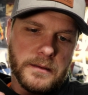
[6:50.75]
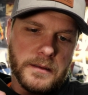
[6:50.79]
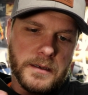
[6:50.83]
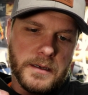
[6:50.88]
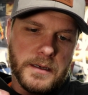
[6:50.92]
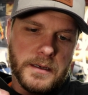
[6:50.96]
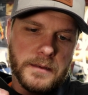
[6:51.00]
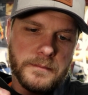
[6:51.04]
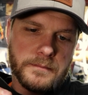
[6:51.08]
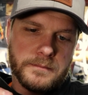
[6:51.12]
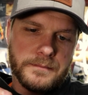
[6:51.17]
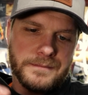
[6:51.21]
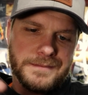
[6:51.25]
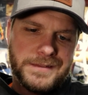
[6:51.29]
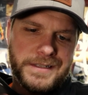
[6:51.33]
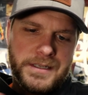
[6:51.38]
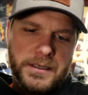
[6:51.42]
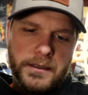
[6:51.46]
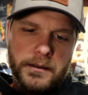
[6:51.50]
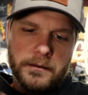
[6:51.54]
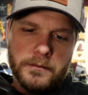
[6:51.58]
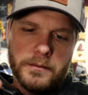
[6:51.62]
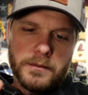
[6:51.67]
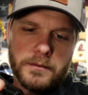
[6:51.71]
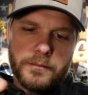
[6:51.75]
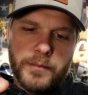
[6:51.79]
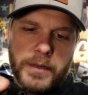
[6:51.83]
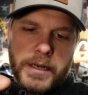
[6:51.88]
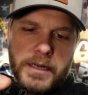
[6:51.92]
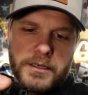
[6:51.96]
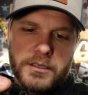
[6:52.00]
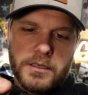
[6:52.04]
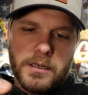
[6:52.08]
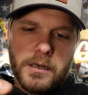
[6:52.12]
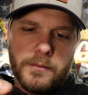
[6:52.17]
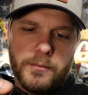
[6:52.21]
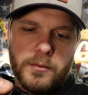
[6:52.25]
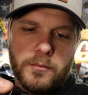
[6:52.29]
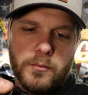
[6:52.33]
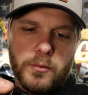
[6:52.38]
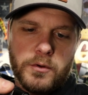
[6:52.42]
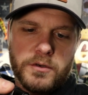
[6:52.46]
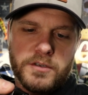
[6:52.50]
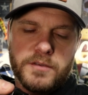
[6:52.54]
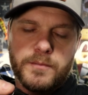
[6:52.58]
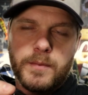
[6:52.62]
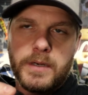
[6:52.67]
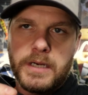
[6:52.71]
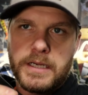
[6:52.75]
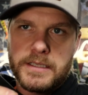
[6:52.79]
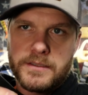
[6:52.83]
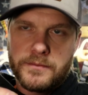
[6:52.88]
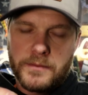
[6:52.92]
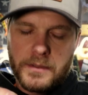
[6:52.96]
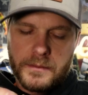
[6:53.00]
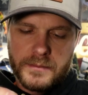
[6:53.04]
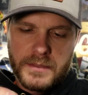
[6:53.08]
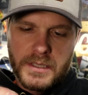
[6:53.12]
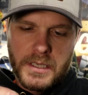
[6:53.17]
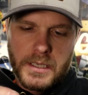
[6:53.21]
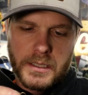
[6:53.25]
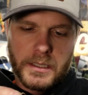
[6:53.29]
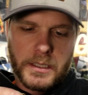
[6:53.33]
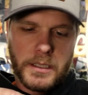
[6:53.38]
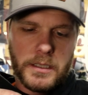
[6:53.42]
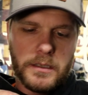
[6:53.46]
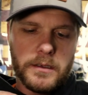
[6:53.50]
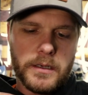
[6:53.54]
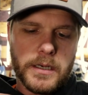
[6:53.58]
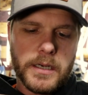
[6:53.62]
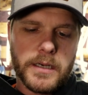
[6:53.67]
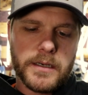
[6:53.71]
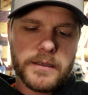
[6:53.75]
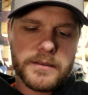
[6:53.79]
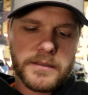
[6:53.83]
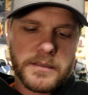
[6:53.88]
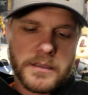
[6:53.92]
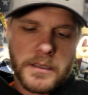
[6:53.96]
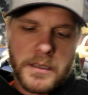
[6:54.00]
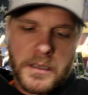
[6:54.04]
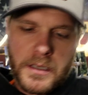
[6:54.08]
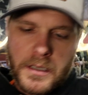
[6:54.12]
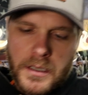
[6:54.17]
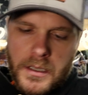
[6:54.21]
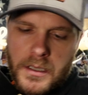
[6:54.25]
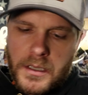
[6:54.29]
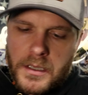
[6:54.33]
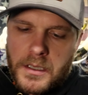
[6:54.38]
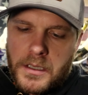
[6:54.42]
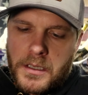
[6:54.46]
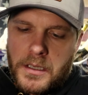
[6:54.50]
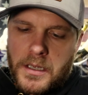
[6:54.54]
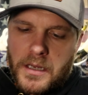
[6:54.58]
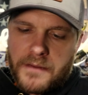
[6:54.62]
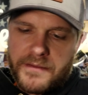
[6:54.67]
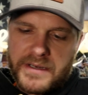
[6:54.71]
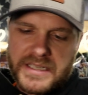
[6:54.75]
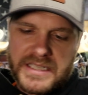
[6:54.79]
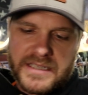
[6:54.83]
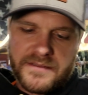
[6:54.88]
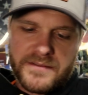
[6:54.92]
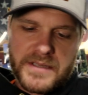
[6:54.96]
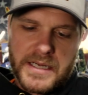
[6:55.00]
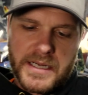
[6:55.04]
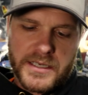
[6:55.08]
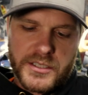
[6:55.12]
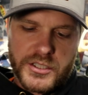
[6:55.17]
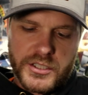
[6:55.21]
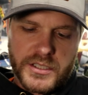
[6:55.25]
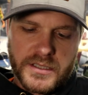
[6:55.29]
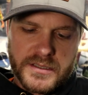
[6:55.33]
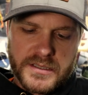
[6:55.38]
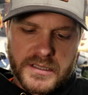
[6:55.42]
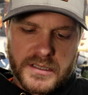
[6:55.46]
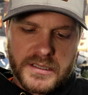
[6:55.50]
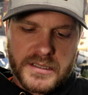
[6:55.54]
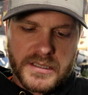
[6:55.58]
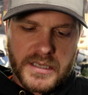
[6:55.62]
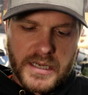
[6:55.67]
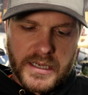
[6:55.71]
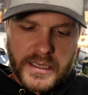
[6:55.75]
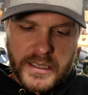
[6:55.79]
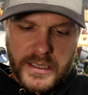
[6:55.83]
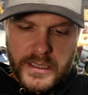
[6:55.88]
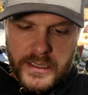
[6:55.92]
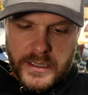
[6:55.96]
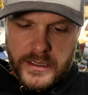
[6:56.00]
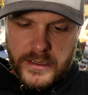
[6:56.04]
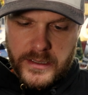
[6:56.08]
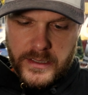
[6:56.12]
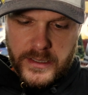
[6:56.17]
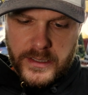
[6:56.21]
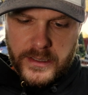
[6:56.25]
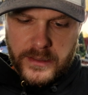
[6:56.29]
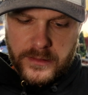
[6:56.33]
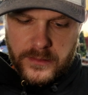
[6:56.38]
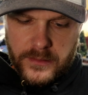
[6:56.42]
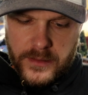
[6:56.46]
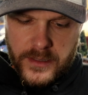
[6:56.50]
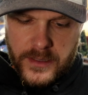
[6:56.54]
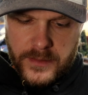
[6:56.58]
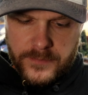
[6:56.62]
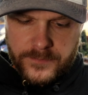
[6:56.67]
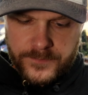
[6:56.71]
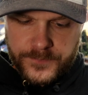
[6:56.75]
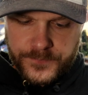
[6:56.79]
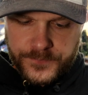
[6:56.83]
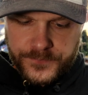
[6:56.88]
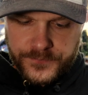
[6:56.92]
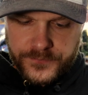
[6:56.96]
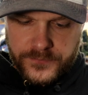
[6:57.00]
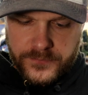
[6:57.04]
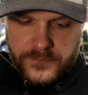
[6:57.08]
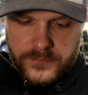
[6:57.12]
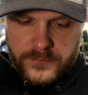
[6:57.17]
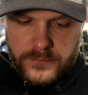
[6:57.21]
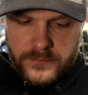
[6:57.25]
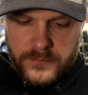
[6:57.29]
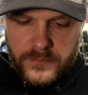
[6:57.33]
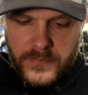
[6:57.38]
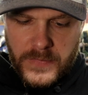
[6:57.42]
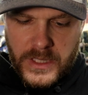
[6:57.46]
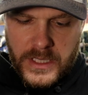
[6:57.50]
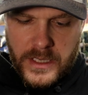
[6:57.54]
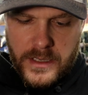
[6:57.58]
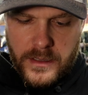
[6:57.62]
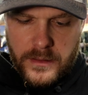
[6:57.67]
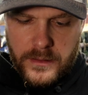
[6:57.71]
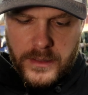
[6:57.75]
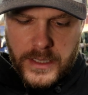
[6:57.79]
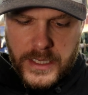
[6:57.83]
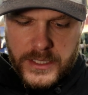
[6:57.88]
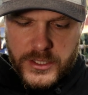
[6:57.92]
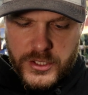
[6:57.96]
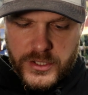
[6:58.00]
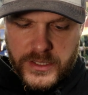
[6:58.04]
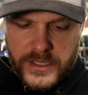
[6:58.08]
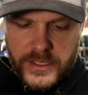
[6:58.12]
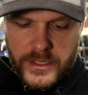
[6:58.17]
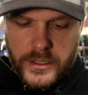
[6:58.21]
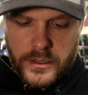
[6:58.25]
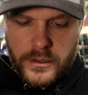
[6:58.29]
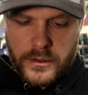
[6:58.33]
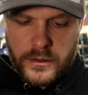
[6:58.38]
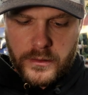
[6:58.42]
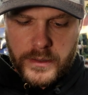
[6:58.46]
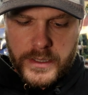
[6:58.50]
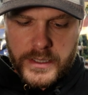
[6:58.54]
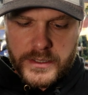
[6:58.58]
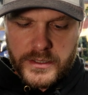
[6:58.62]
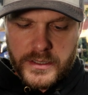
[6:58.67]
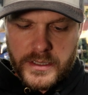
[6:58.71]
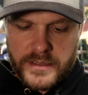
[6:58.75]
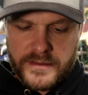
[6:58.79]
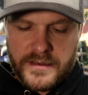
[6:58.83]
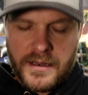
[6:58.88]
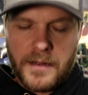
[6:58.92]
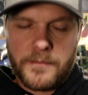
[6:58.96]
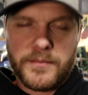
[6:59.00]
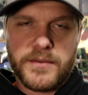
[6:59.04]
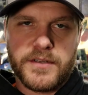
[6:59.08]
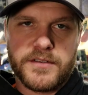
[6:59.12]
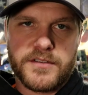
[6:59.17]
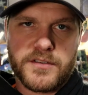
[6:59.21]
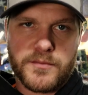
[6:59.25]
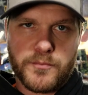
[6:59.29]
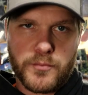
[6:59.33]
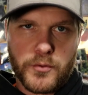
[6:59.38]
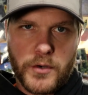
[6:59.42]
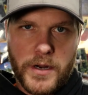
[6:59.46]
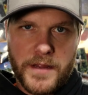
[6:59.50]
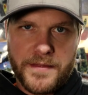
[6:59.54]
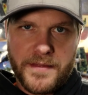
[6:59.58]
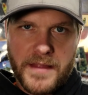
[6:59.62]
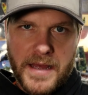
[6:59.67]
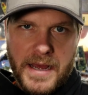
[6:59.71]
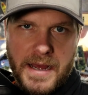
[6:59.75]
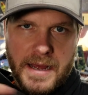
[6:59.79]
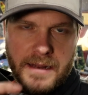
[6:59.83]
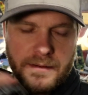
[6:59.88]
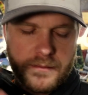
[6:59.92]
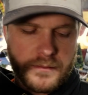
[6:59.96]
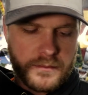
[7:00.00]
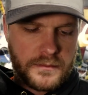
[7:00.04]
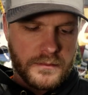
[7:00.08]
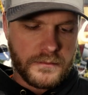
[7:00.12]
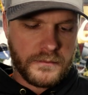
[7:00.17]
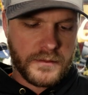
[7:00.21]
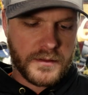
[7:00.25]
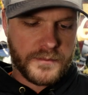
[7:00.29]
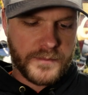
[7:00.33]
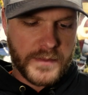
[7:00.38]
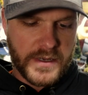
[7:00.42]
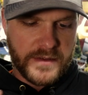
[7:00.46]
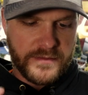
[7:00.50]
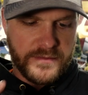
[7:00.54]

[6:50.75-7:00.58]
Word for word: up, I'm gonna patch a couple more spots while I'm talking to you guys. If I give that just a second here to heal up, I'll actually go and attempt to spread that with my